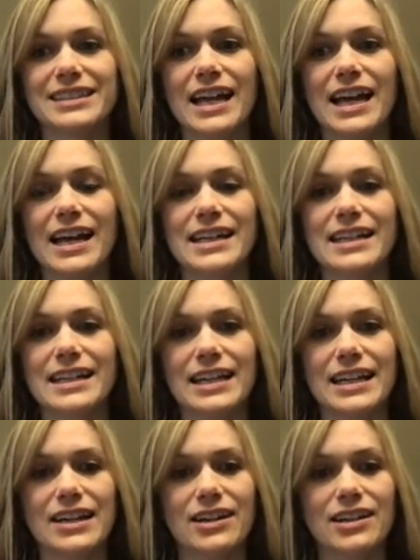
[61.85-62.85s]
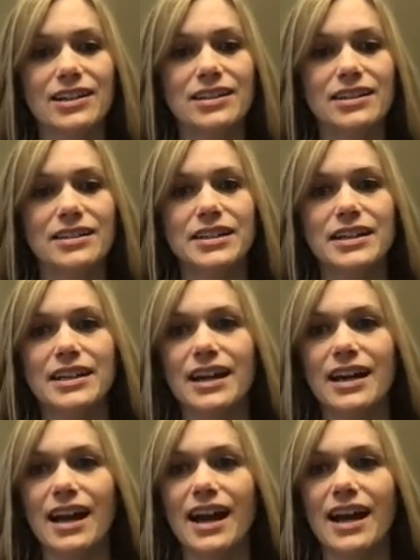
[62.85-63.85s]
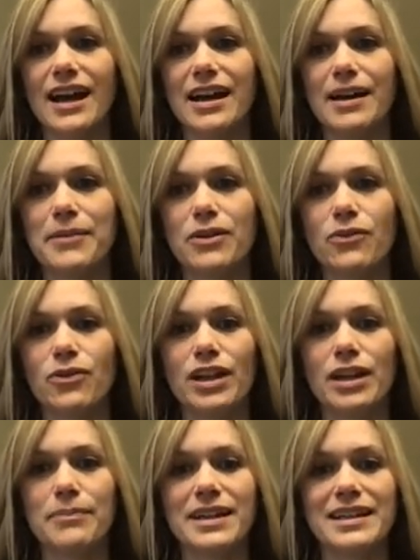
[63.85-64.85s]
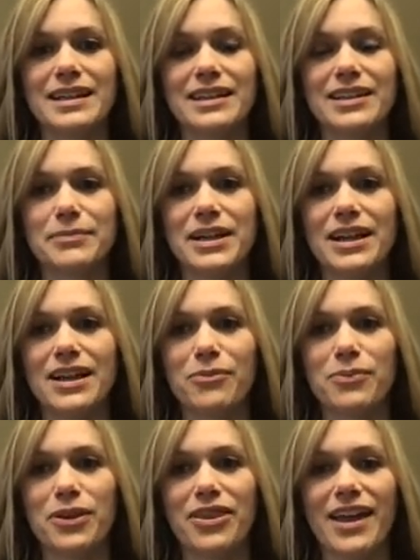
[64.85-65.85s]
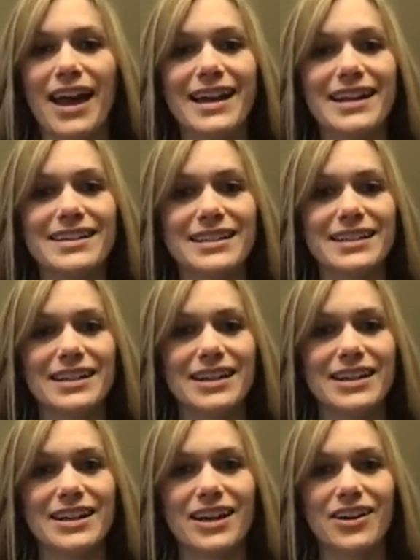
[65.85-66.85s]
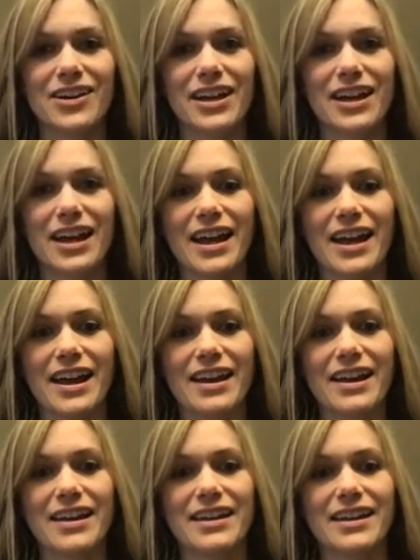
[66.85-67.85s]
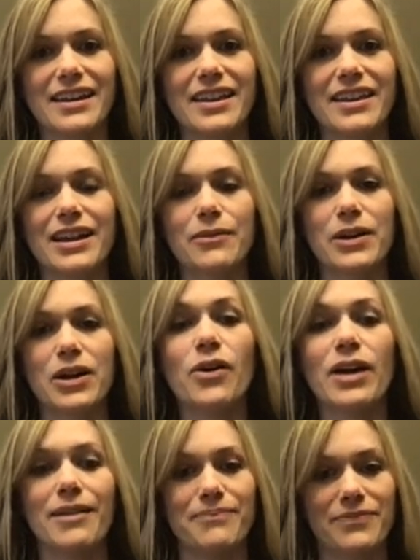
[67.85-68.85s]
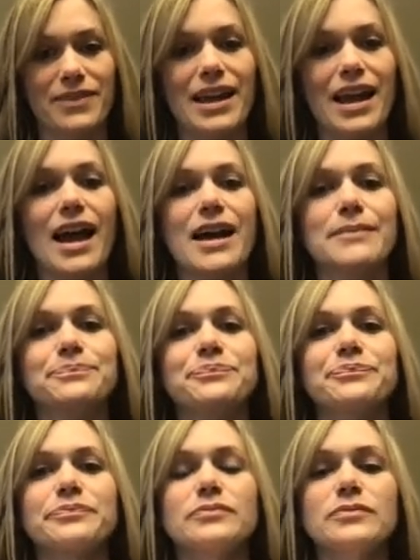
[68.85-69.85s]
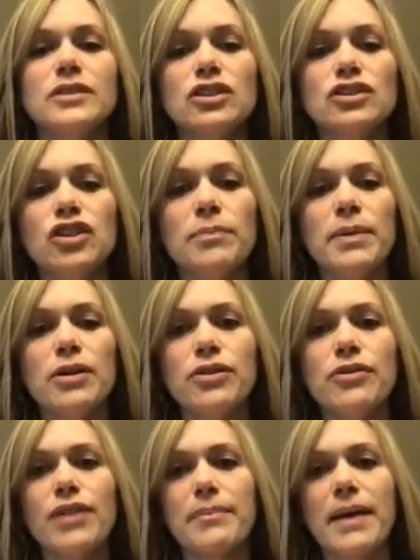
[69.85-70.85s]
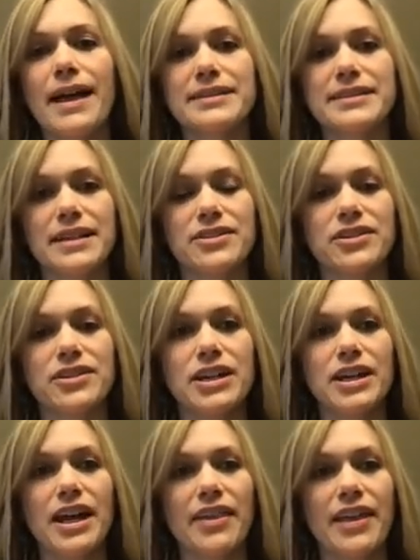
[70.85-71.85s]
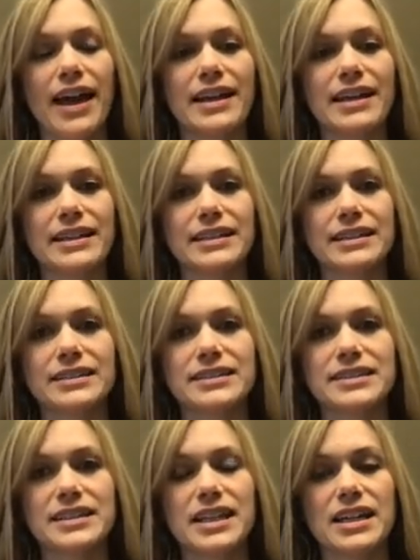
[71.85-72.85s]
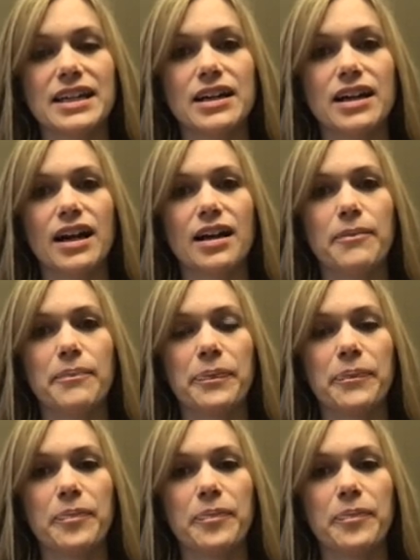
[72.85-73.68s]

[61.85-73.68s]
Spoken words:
slide here. And I might need a little bit of help with that. Okay, there we go. Okay, so about the Red Path Center, that is the